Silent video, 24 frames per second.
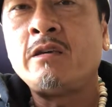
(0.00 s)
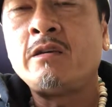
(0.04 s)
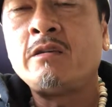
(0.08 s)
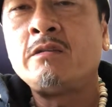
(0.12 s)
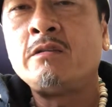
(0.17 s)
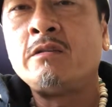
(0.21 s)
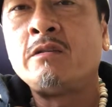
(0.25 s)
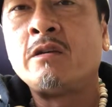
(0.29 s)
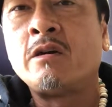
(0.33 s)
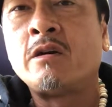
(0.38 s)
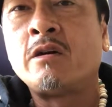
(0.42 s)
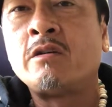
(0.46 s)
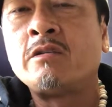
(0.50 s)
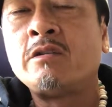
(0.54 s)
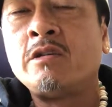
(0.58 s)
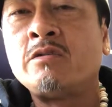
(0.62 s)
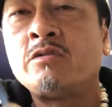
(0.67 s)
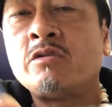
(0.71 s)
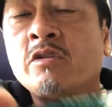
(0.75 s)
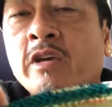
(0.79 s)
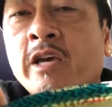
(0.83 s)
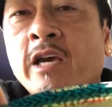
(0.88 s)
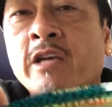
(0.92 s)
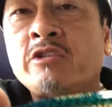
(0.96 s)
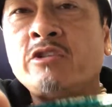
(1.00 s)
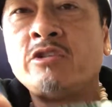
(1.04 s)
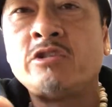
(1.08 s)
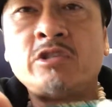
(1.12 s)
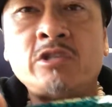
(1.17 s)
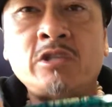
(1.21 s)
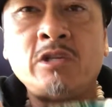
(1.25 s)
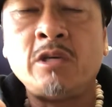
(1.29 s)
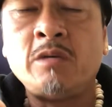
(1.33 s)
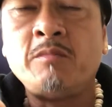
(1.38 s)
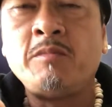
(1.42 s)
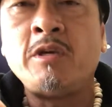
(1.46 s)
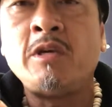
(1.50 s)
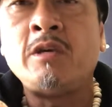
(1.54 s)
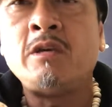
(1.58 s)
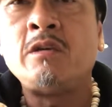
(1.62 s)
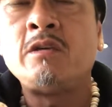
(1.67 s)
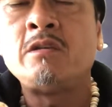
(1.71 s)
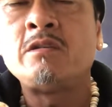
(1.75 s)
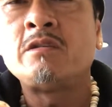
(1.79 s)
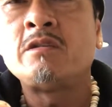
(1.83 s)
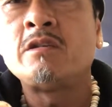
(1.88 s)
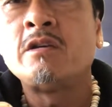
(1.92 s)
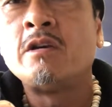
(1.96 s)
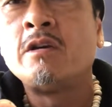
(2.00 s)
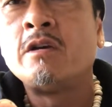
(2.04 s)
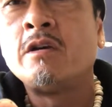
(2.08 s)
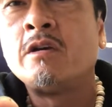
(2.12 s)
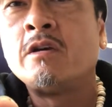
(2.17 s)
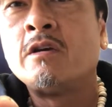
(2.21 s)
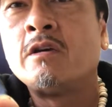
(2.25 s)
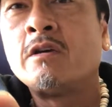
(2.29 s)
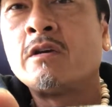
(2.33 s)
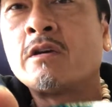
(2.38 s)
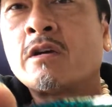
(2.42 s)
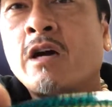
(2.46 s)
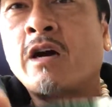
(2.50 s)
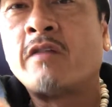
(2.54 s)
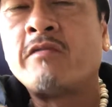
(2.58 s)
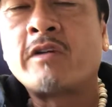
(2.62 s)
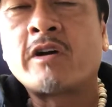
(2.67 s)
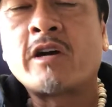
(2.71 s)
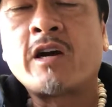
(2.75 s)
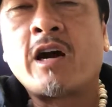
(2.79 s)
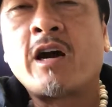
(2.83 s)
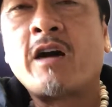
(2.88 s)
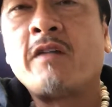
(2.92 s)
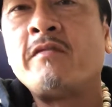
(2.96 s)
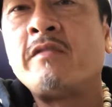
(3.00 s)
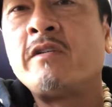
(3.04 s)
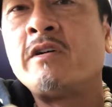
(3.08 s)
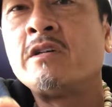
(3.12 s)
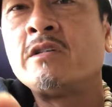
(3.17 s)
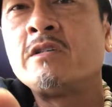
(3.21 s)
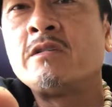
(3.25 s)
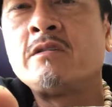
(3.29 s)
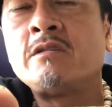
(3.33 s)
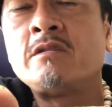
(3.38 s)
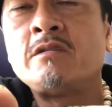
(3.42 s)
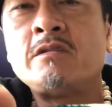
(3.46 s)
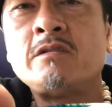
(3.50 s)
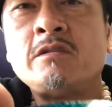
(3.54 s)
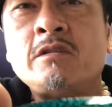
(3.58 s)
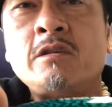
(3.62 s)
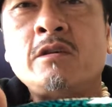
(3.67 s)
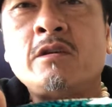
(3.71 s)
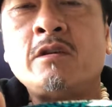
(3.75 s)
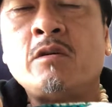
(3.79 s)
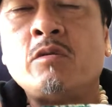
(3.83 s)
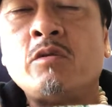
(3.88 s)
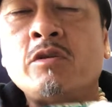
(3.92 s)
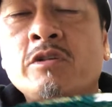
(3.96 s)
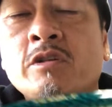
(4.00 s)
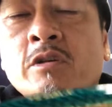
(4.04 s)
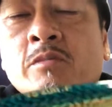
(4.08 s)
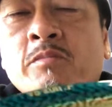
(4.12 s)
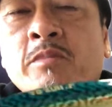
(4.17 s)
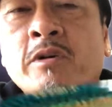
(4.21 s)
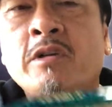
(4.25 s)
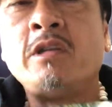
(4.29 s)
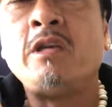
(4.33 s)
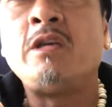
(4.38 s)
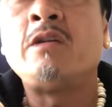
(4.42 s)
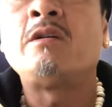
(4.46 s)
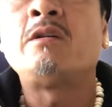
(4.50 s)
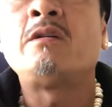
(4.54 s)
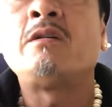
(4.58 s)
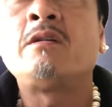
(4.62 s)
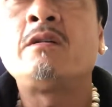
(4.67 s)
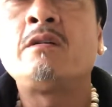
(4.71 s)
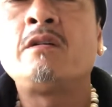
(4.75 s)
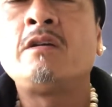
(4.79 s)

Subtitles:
You know, these will catch you shibis, cavacavas, you know, which are bonito,